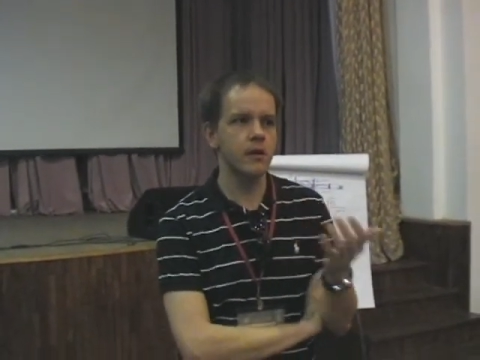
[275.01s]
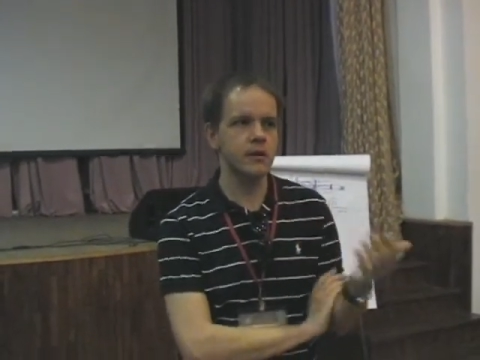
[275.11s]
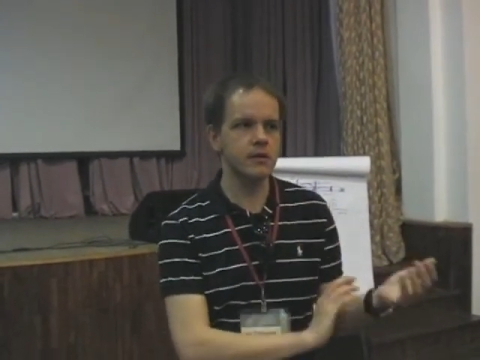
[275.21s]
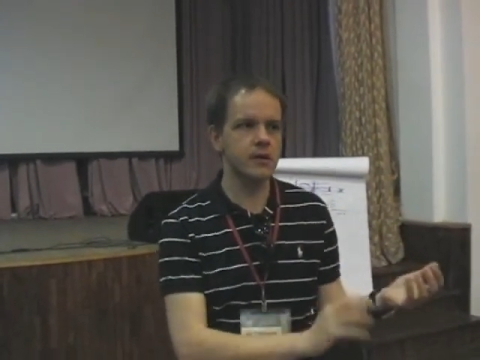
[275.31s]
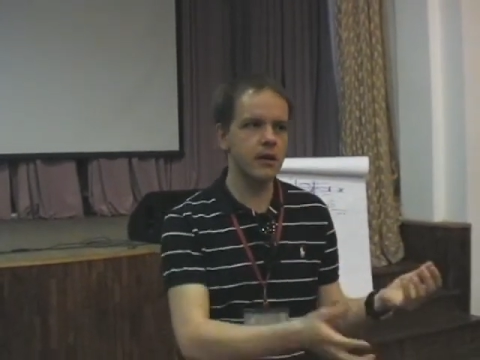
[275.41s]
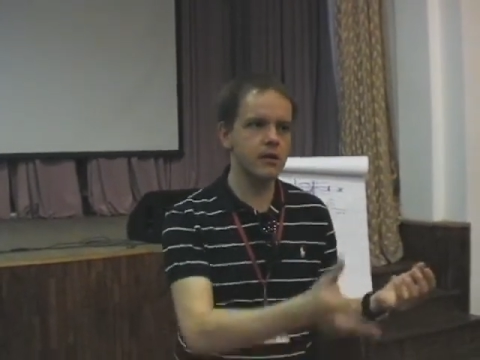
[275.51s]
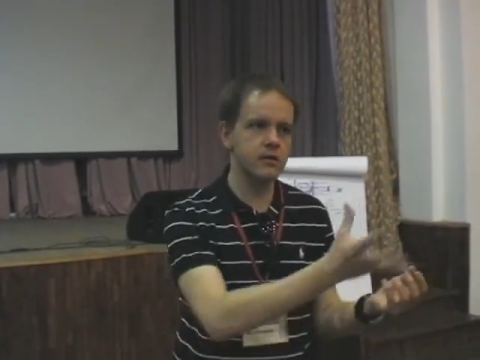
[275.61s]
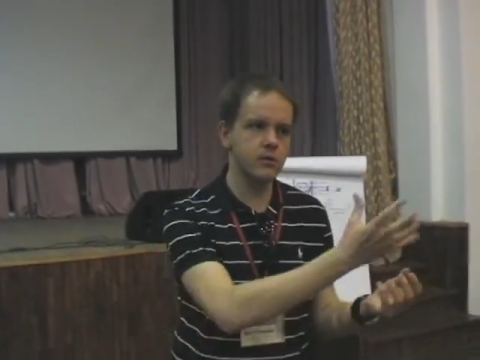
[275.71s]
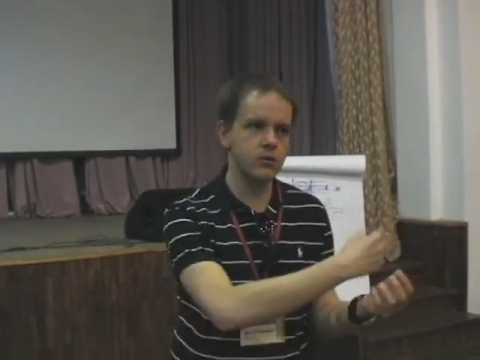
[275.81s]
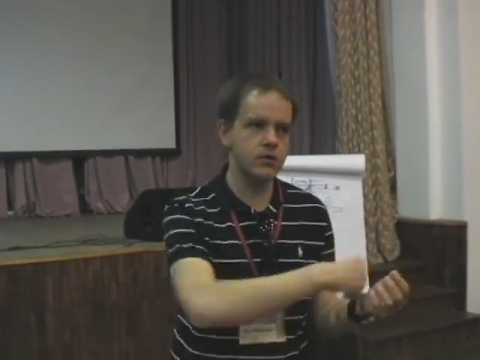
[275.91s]
it's a
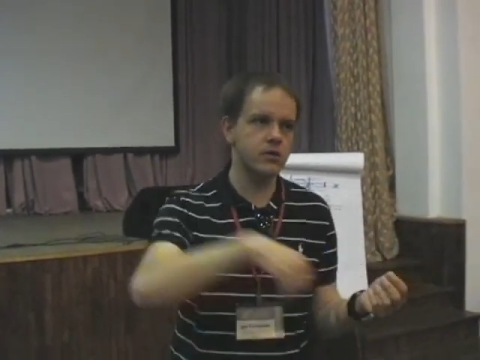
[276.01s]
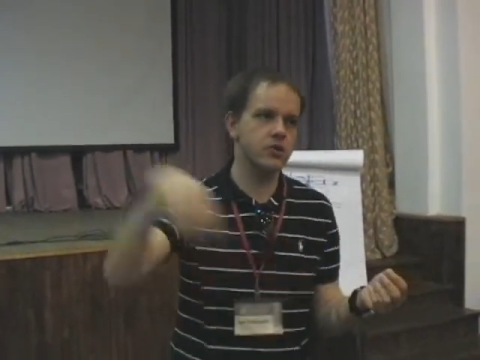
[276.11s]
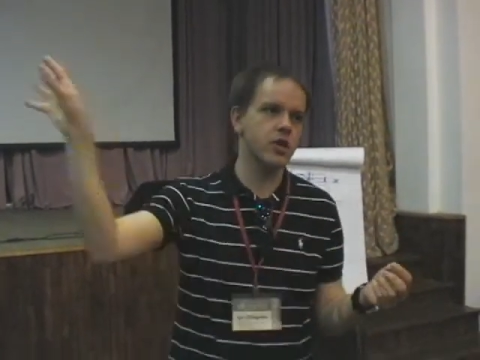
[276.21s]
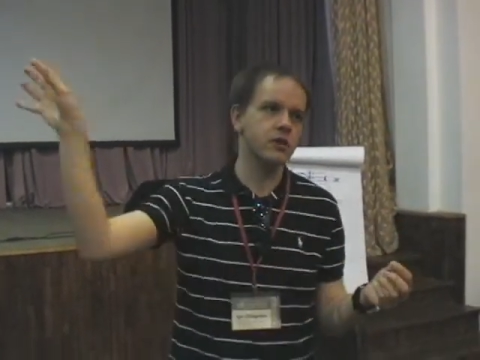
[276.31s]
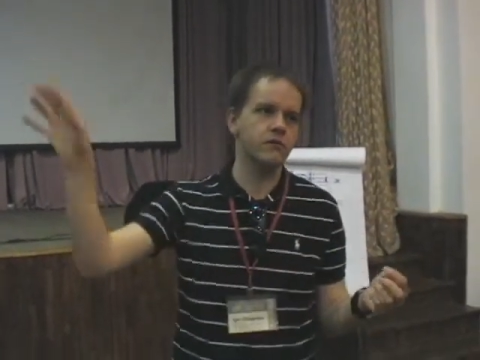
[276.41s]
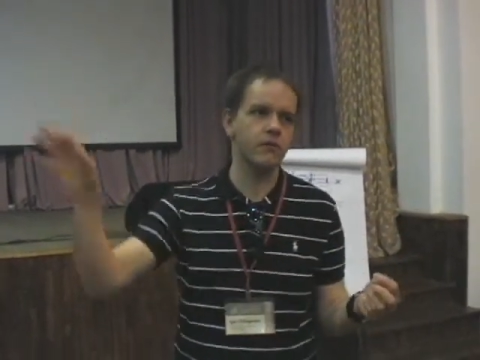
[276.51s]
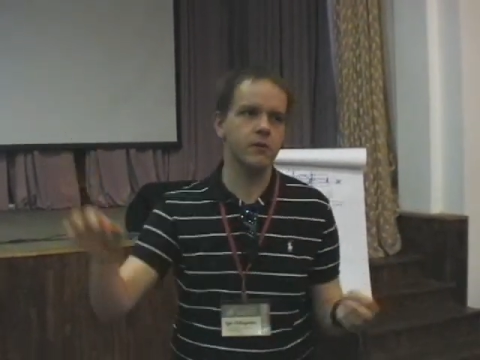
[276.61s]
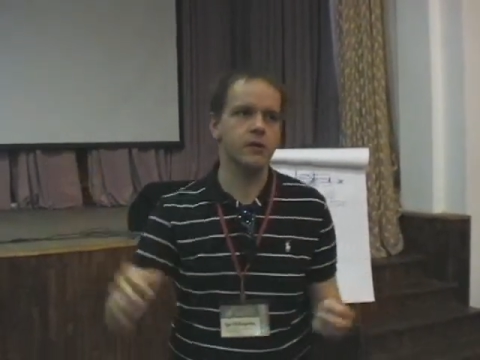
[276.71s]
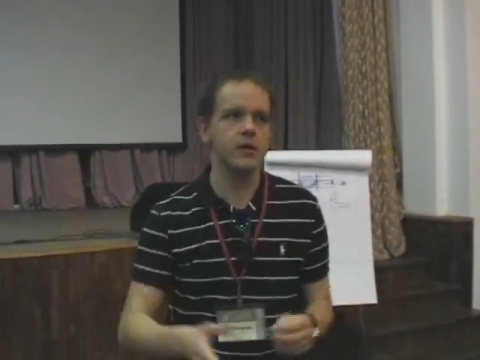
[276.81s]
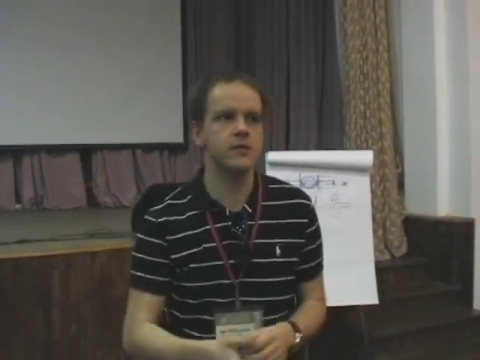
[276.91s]
galaxy which is ejected from
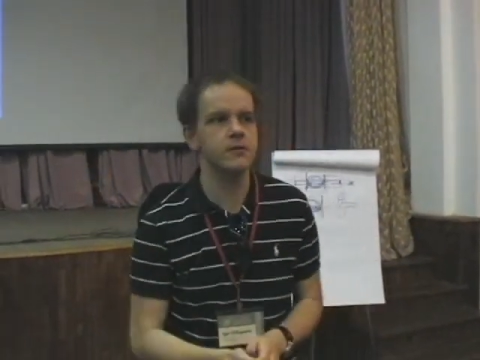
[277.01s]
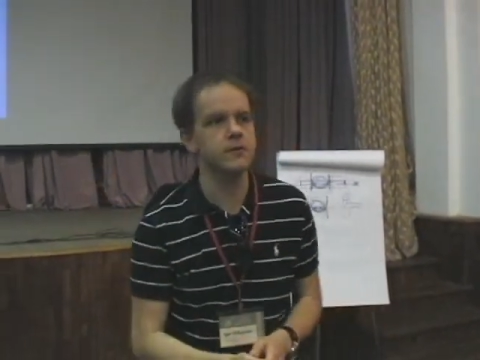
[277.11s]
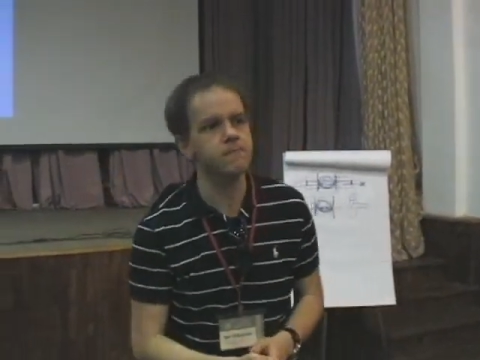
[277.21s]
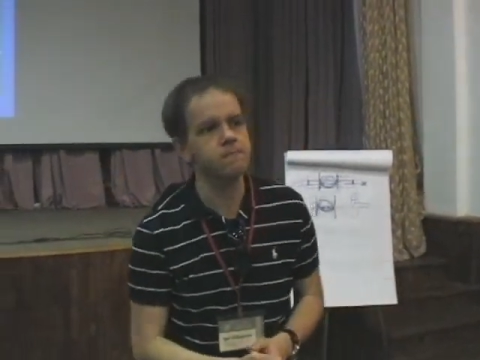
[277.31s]
the cluster.